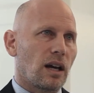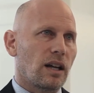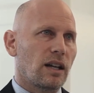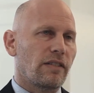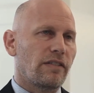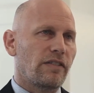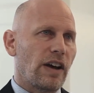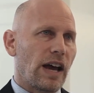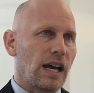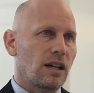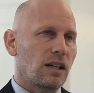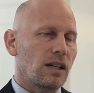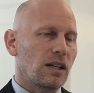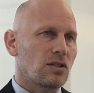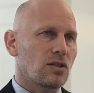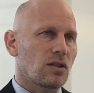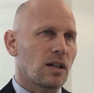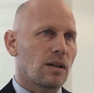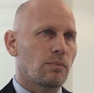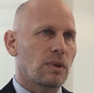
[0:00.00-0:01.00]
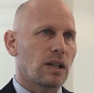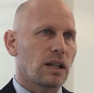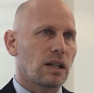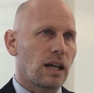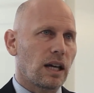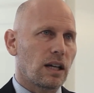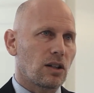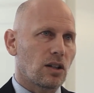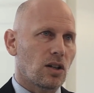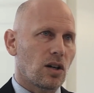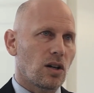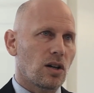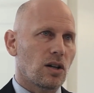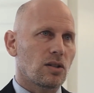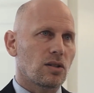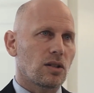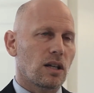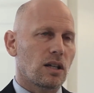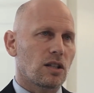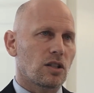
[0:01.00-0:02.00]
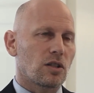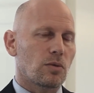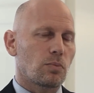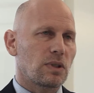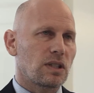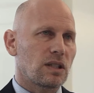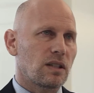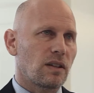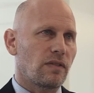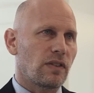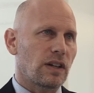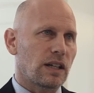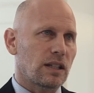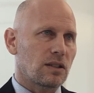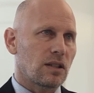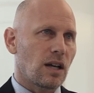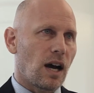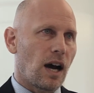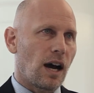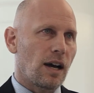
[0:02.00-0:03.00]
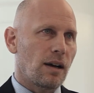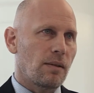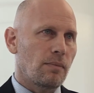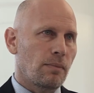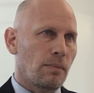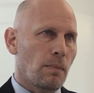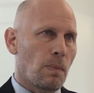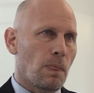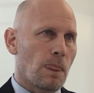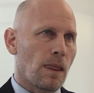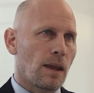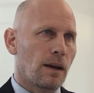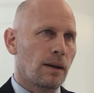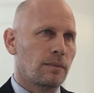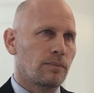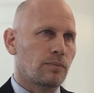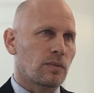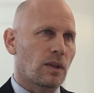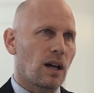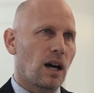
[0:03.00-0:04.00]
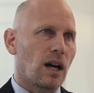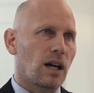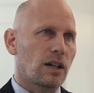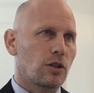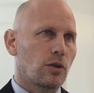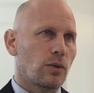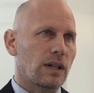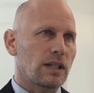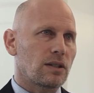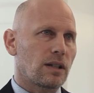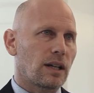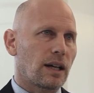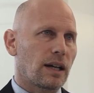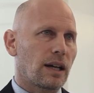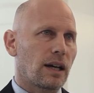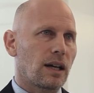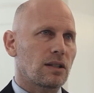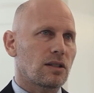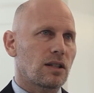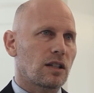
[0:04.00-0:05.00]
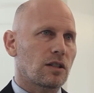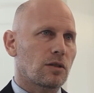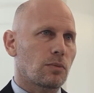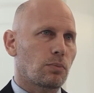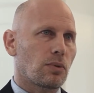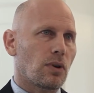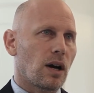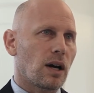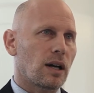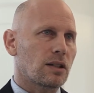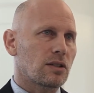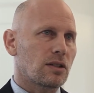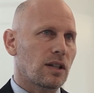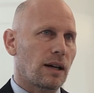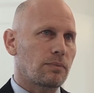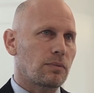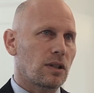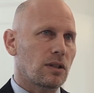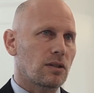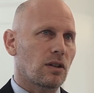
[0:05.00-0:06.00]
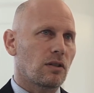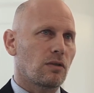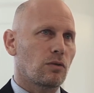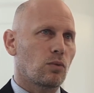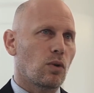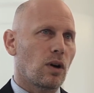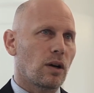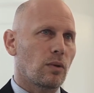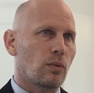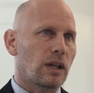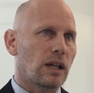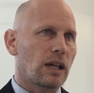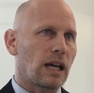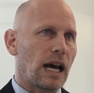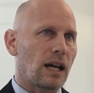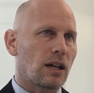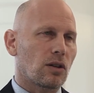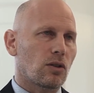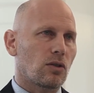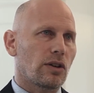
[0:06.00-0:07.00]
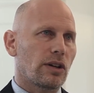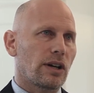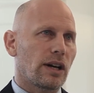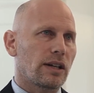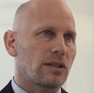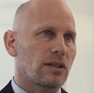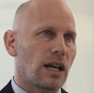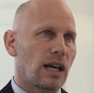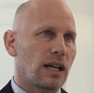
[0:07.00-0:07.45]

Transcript: event is something that occurs in a specific time. USCIS has broad acceptance of what we categorize